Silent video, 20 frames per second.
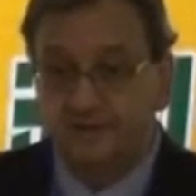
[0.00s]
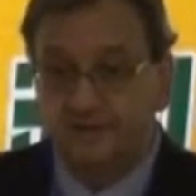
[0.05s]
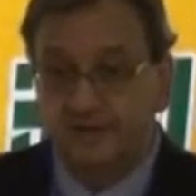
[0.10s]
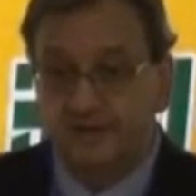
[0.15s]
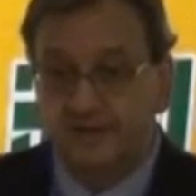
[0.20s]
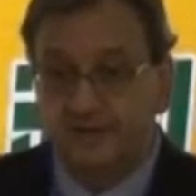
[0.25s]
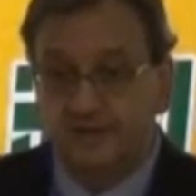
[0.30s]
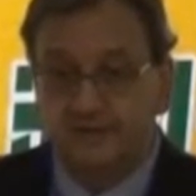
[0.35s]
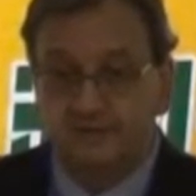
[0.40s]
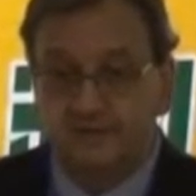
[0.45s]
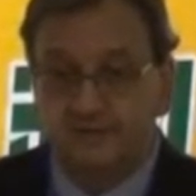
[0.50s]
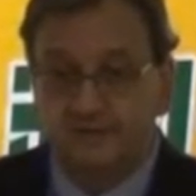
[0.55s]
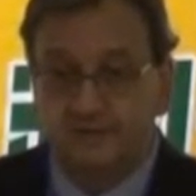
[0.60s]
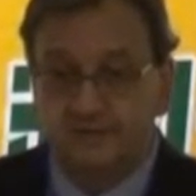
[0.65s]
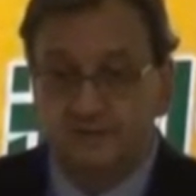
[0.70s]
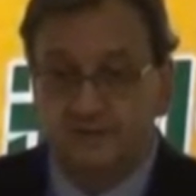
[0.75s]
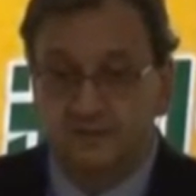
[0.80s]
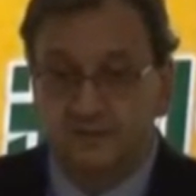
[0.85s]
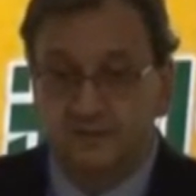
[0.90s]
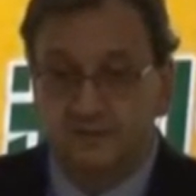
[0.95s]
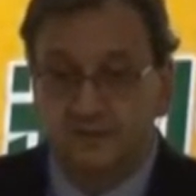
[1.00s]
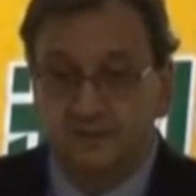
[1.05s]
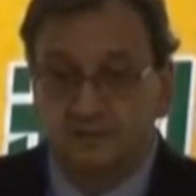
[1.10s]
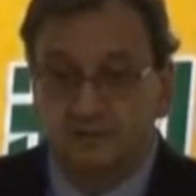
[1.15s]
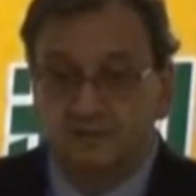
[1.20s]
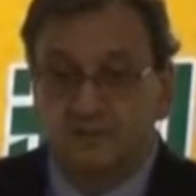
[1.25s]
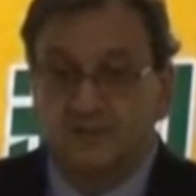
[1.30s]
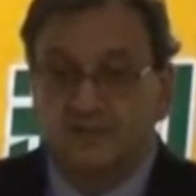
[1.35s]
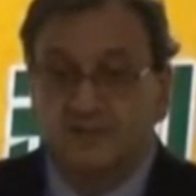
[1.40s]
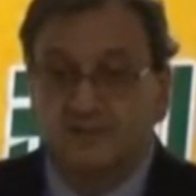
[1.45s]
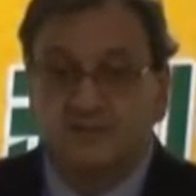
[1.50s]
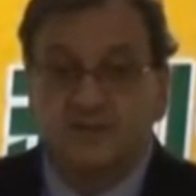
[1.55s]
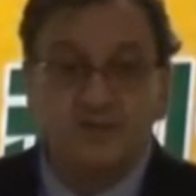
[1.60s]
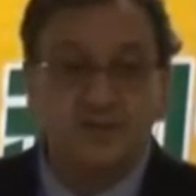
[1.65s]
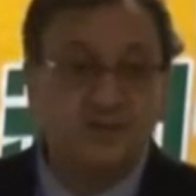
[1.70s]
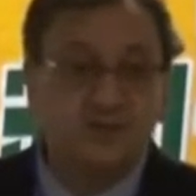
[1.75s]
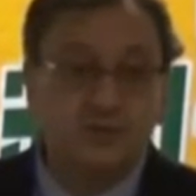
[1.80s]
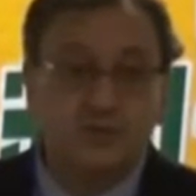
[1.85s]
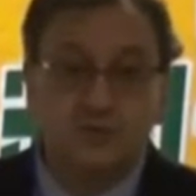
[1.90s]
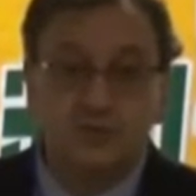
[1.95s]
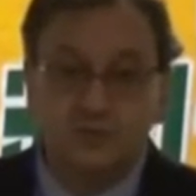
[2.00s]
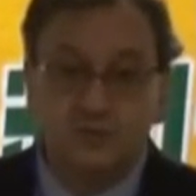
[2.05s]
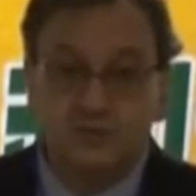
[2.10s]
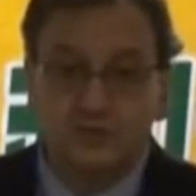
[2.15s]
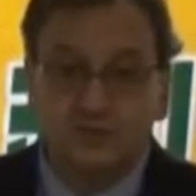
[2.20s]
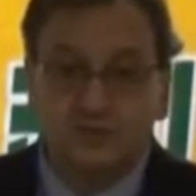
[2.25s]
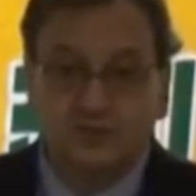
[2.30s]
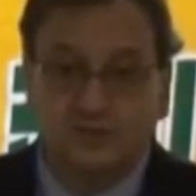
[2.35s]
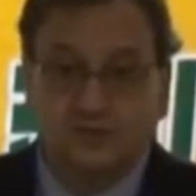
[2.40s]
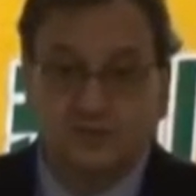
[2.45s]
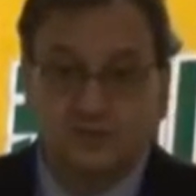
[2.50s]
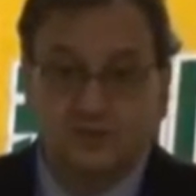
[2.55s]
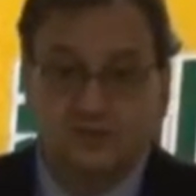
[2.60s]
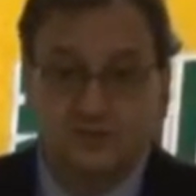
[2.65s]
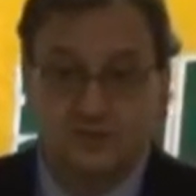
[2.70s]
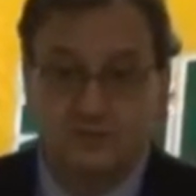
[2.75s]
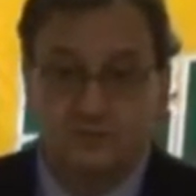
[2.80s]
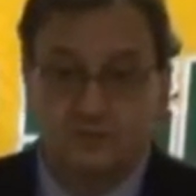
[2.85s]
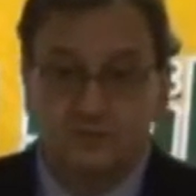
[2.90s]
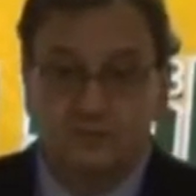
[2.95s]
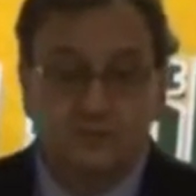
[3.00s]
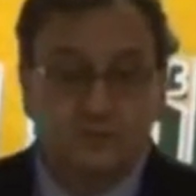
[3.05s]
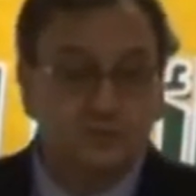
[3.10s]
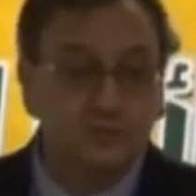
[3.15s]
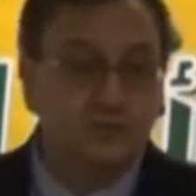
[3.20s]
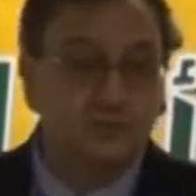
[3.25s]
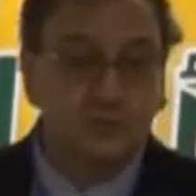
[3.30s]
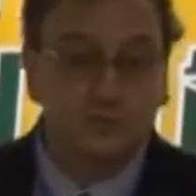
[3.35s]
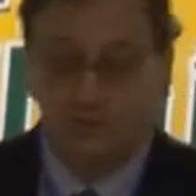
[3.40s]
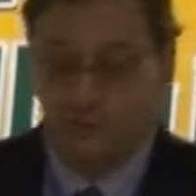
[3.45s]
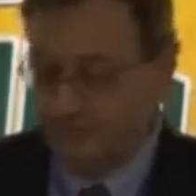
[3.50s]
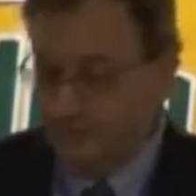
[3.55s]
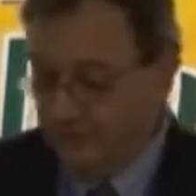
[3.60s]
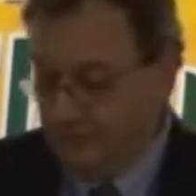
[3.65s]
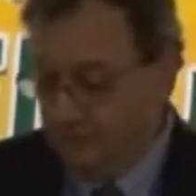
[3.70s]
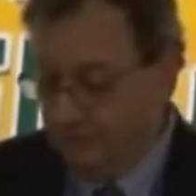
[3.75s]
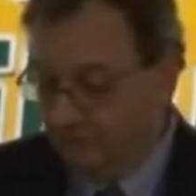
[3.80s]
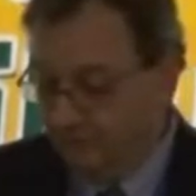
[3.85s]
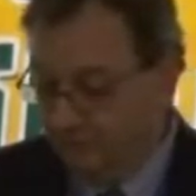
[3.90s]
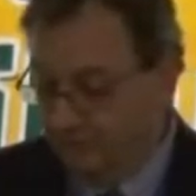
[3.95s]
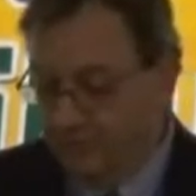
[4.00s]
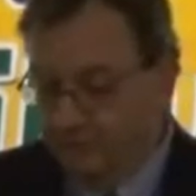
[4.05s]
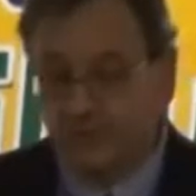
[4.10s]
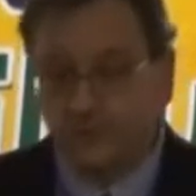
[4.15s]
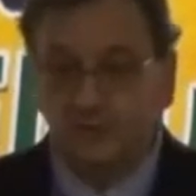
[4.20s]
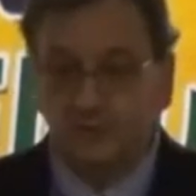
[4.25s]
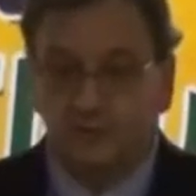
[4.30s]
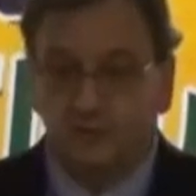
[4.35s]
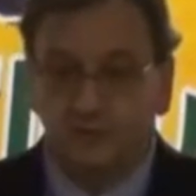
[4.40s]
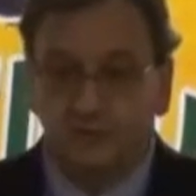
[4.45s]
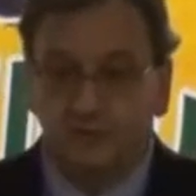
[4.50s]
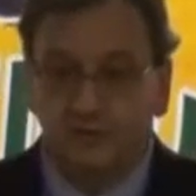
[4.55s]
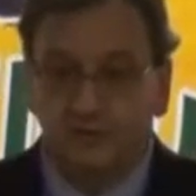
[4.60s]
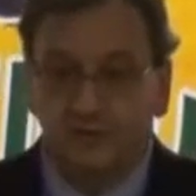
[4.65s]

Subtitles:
But it's very toxic. We used to call it the amphoterrible.